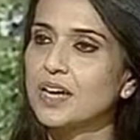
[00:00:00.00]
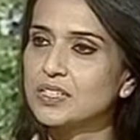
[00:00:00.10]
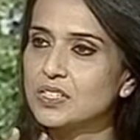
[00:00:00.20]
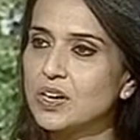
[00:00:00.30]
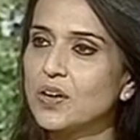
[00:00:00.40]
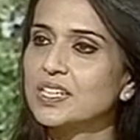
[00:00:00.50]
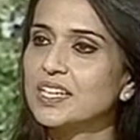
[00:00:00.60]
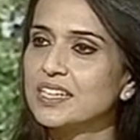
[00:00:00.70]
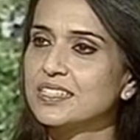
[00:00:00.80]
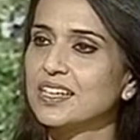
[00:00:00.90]
start
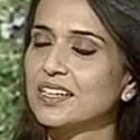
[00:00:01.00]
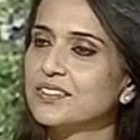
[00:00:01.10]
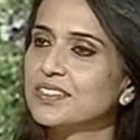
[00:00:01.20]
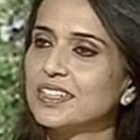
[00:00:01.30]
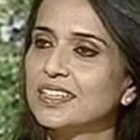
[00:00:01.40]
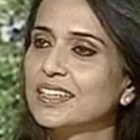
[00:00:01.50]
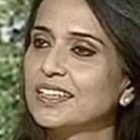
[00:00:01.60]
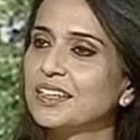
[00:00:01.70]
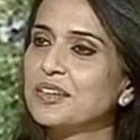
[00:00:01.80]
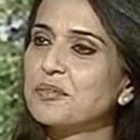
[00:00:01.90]
slotting ourselves,
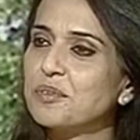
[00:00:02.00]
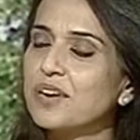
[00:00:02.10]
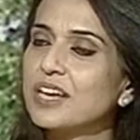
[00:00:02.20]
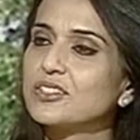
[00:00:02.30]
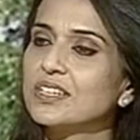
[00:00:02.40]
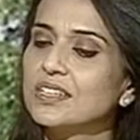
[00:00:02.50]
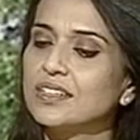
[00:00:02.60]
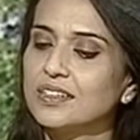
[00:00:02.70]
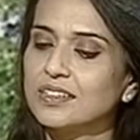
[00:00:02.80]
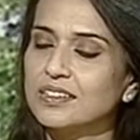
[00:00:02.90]
we're
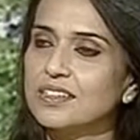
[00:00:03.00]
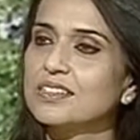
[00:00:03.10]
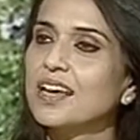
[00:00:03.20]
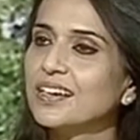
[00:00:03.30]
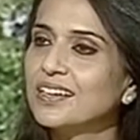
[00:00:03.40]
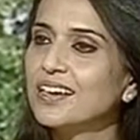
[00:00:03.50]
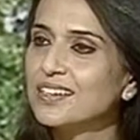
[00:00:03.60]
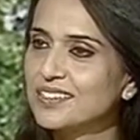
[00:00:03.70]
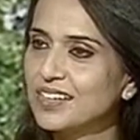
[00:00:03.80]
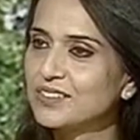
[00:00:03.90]
actually designing
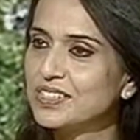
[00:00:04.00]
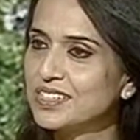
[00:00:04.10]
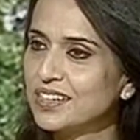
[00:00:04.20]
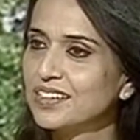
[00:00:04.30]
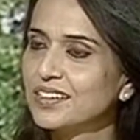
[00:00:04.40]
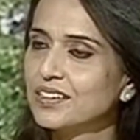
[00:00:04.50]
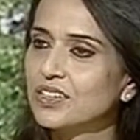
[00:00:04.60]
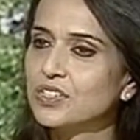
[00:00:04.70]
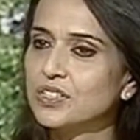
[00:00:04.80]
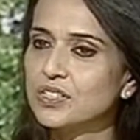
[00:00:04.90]
ourselves and setting
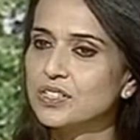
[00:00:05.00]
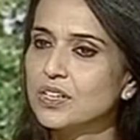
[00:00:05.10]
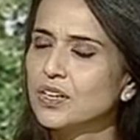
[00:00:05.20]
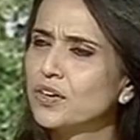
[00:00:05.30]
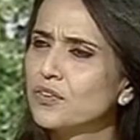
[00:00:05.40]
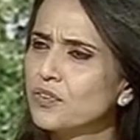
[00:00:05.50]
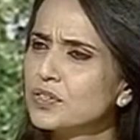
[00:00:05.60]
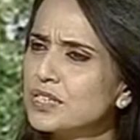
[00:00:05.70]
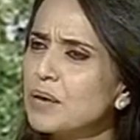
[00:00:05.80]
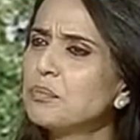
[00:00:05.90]
conditions
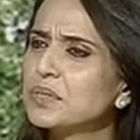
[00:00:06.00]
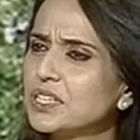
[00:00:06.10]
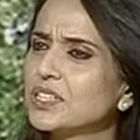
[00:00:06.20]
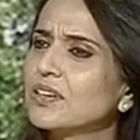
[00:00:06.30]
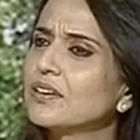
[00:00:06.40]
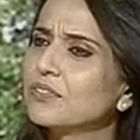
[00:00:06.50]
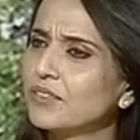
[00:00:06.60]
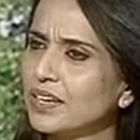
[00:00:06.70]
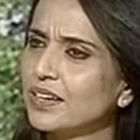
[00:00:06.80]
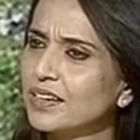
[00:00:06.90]
for some particular
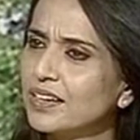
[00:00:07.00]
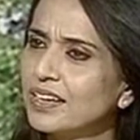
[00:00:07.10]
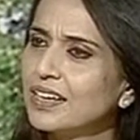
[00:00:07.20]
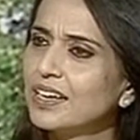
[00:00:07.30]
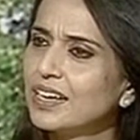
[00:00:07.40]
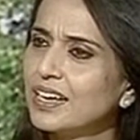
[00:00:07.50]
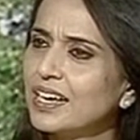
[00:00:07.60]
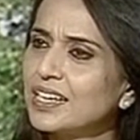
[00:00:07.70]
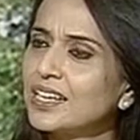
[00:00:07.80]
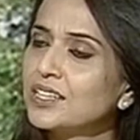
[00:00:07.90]
failure.
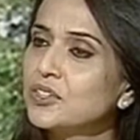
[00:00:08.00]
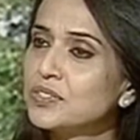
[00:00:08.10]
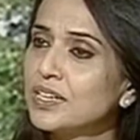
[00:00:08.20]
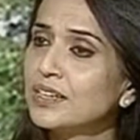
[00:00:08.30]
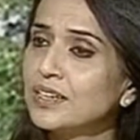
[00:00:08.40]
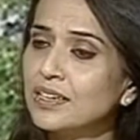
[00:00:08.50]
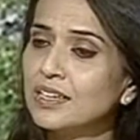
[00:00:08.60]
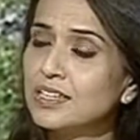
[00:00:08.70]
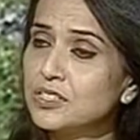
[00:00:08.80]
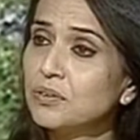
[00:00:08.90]
And I think you're saying,
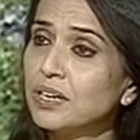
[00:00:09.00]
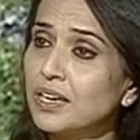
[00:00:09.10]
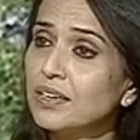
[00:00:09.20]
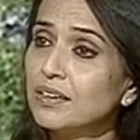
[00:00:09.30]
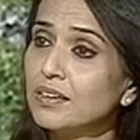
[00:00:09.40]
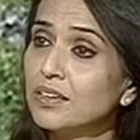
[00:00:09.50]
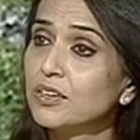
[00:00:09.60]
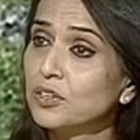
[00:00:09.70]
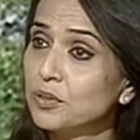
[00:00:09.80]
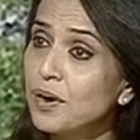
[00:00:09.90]
it's okay,
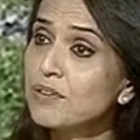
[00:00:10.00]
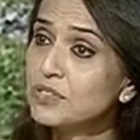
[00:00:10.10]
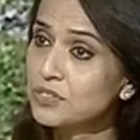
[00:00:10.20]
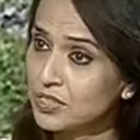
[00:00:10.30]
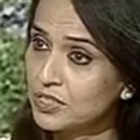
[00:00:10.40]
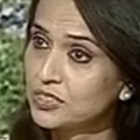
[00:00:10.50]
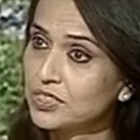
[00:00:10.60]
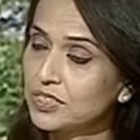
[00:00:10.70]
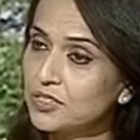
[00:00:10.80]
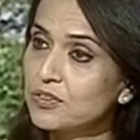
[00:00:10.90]
you are a
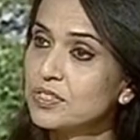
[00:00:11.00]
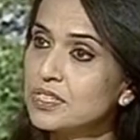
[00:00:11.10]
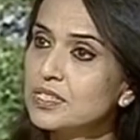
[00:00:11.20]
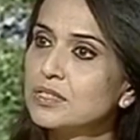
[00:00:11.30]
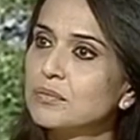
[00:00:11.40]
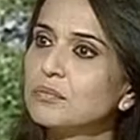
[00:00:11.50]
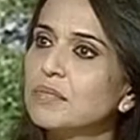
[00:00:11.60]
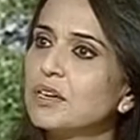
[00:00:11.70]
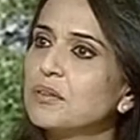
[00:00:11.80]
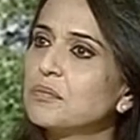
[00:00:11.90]
structure, you're a
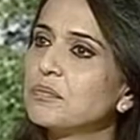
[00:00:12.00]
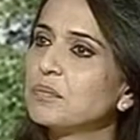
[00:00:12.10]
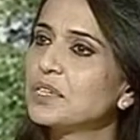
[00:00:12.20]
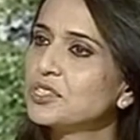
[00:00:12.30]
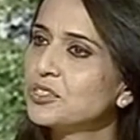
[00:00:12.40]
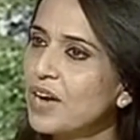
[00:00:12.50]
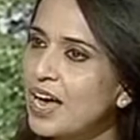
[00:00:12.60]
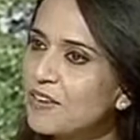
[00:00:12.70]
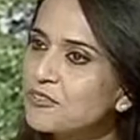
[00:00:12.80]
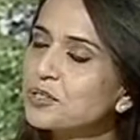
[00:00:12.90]
system, but you
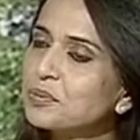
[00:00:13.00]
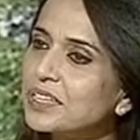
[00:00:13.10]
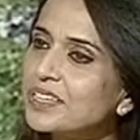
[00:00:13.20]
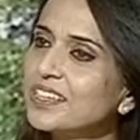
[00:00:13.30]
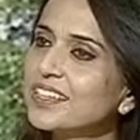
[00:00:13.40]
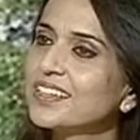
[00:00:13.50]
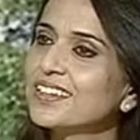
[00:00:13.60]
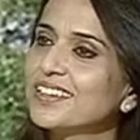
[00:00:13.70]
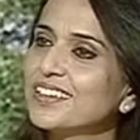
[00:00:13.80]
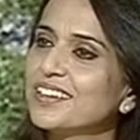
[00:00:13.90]
have to be
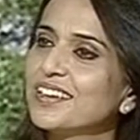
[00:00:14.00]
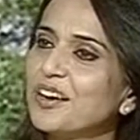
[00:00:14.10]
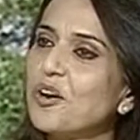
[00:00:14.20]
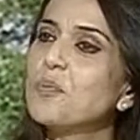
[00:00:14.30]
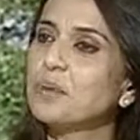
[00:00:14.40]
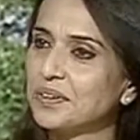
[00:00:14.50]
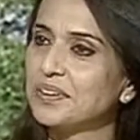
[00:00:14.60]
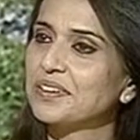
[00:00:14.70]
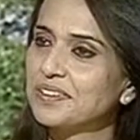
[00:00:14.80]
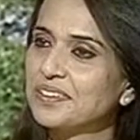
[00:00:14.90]
open.